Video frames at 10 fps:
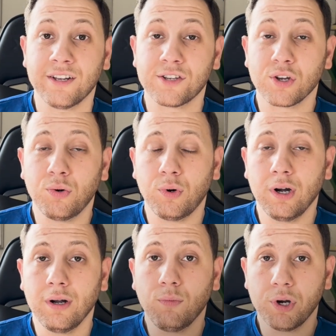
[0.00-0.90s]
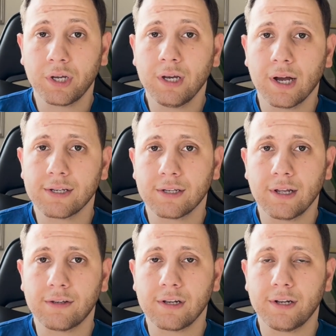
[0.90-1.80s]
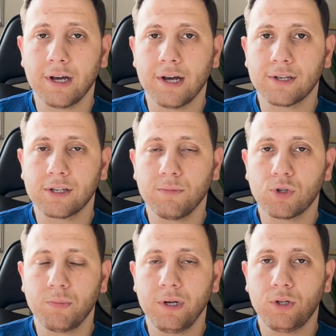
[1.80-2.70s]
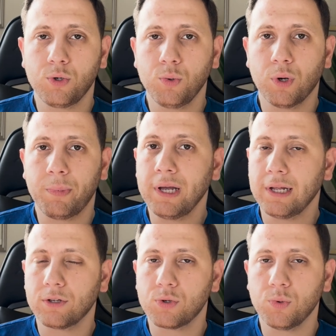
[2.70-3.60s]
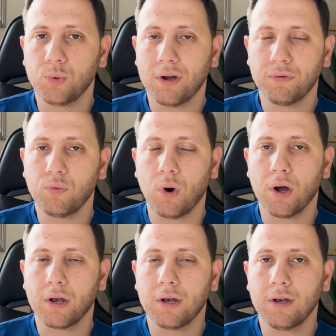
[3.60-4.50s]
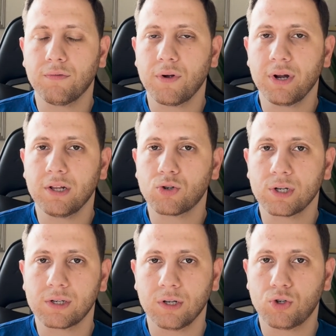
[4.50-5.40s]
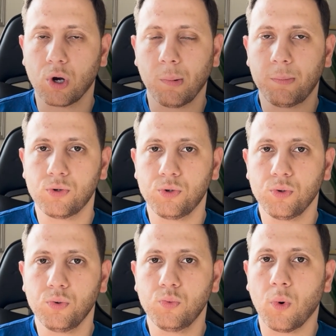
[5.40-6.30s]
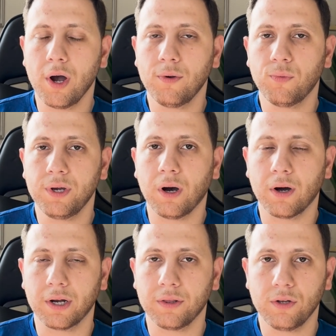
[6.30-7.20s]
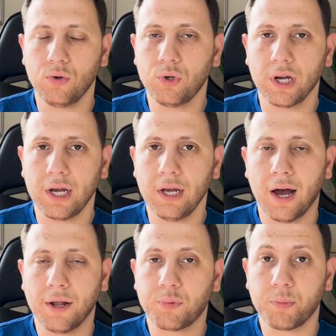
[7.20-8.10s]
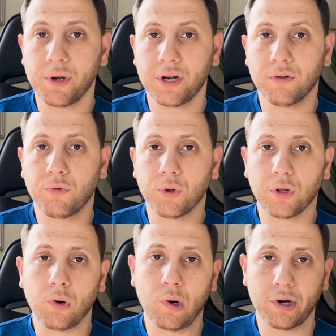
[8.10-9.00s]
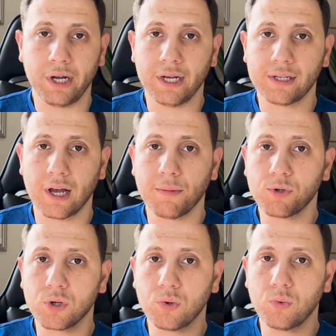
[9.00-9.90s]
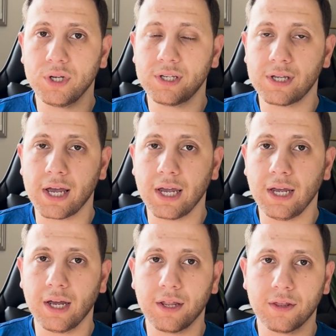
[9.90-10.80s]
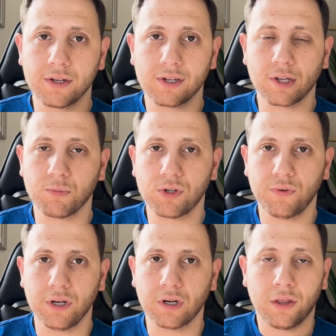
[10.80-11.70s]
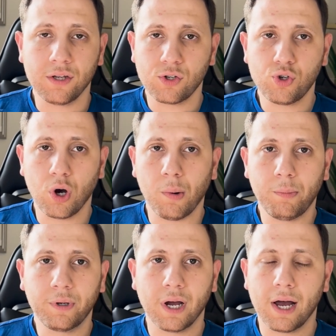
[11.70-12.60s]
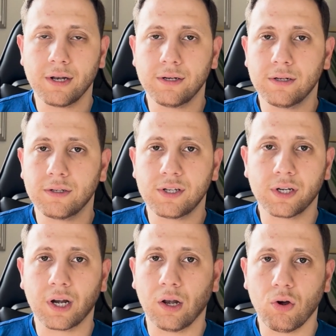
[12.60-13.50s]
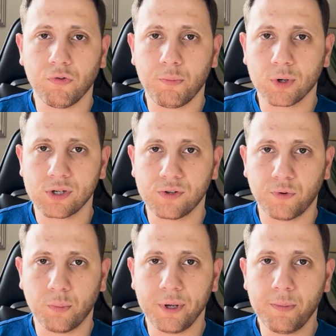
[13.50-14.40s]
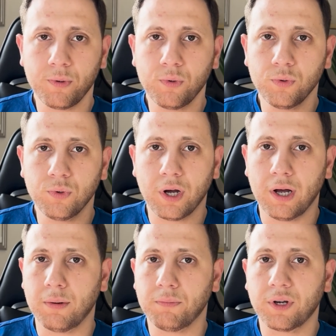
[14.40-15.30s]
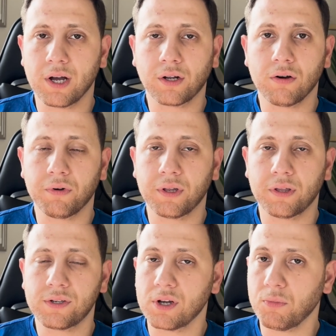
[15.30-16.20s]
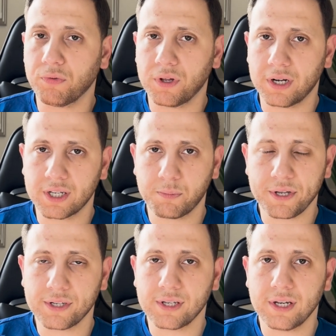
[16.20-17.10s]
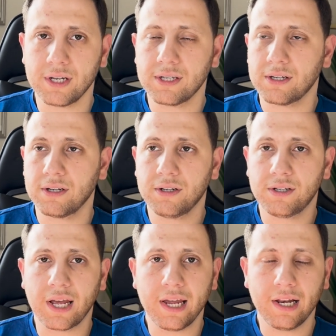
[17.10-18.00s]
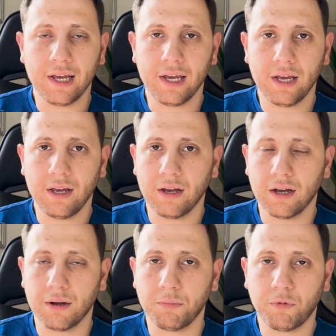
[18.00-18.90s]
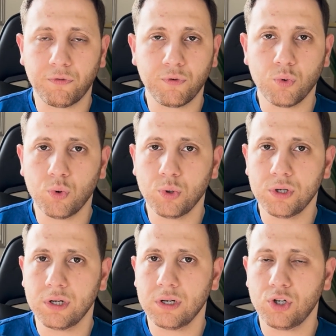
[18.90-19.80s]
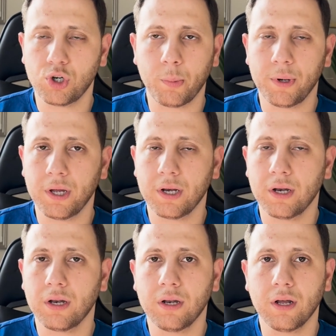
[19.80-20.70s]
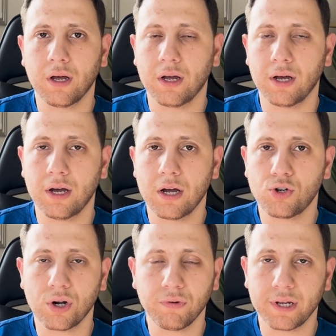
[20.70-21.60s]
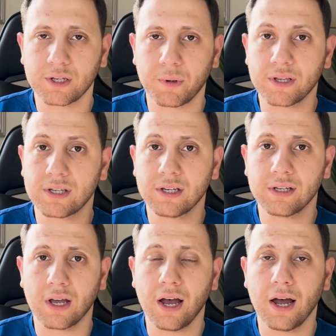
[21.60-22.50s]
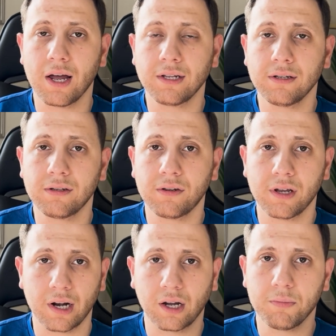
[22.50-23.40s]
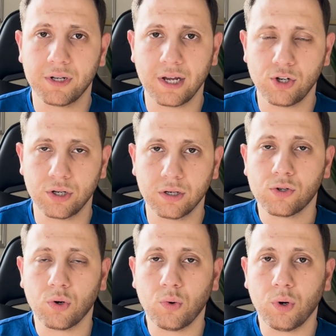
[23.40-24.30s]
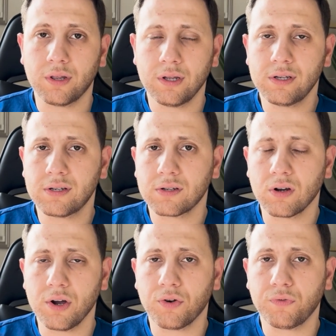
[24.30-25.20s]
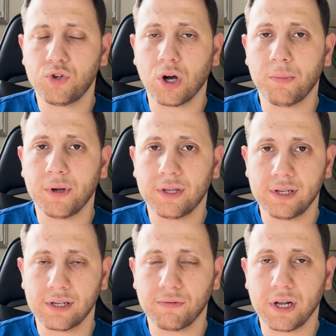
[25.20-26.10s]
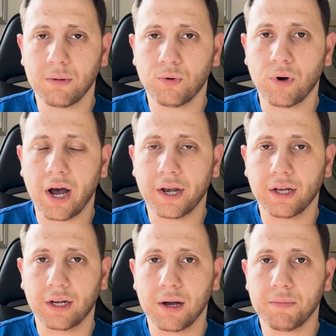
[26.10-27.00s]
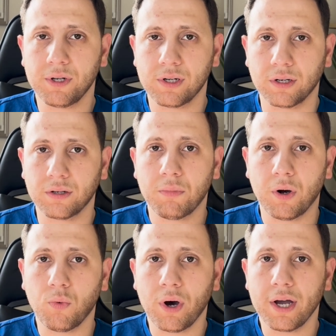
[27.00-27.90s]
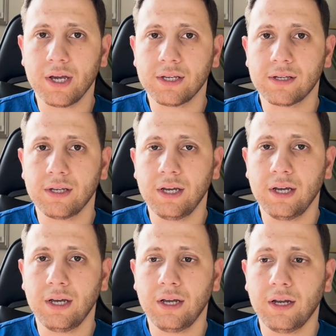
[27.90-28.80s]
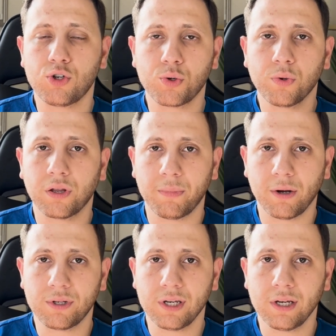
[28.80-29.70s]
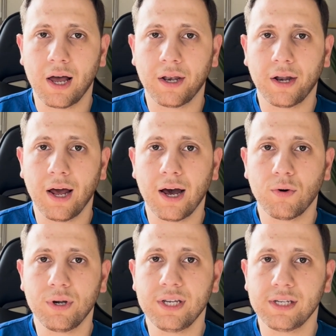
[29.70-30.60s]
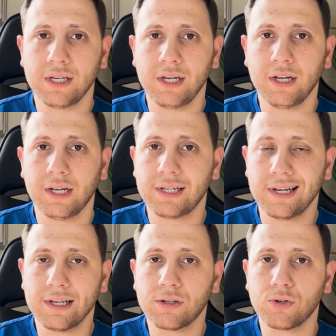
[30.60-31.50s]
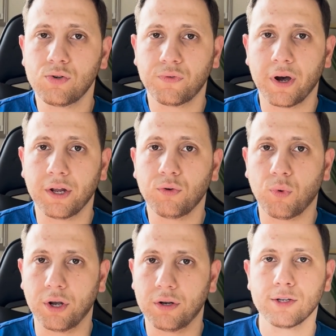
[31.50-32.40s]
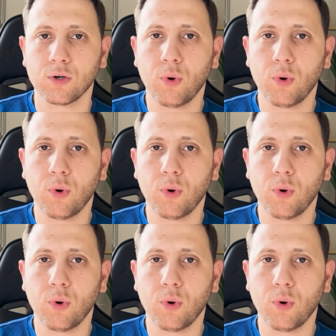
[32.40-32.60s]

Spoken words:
So working as a dental nurse seems to be too appealing to everyone. Very interesting job to do while we are in the UK and preparing for the ORE exam, so we stay in this atmosphere. This job can tick a lot of boxes for people, can cover some of their expenses, daily food, shopping, travel expenses and their accommodation. So this kind of job, it is available and it can be done. But what is the truth about it and how easy it is to find one? So